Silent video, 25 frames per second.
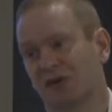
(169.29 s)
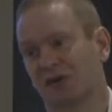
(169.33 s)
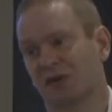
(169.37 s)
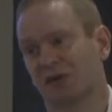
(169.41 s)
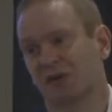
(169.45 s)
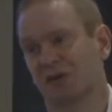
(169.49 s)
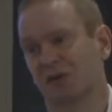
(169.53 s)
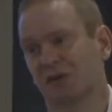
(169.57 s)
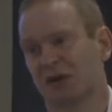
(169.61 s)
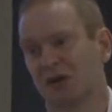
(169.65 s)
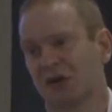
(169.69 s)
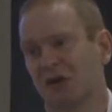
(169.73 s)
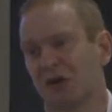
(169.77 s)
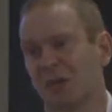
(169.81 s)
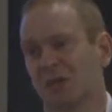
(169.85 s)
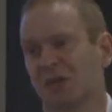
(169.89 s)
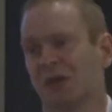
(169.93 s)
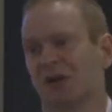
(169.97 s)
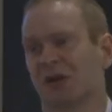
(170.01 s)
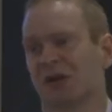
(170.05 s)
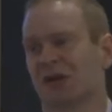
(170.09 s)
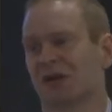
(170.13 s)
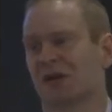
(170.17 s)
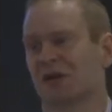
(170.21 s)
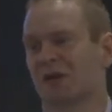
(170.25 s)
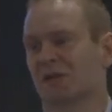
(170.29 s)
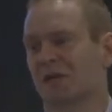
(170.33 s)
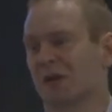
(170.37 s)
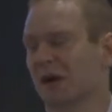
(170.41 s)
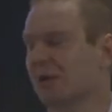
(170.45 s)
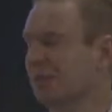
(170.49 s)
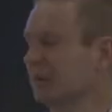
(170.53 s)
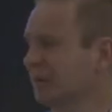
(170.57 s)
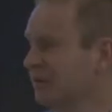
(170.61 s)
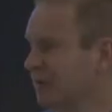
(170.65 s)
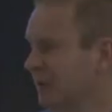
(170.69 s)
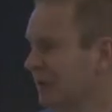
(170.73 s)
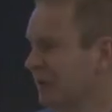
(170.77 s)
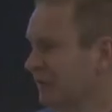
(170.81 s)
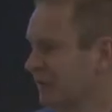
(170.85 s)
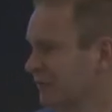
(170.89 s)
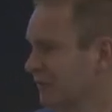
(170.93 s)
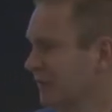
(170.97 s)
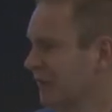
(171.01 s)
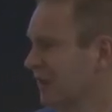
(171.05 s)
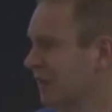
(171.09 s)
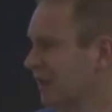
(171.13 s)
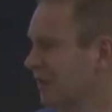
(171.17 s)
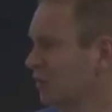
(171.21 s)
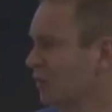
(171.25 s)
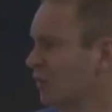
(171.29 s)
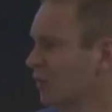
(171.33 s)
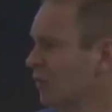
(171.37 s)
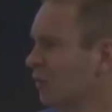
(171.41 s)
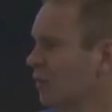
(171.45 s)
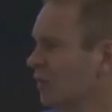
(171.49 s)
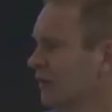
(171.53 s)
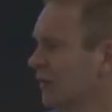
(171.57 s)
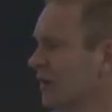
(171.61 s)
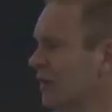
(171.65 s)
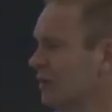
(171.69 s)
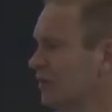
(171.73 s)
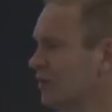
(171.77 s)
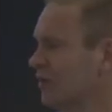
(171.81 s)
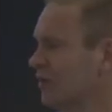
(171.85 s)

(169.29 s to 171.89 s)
So we operate in the public benefit, and all of our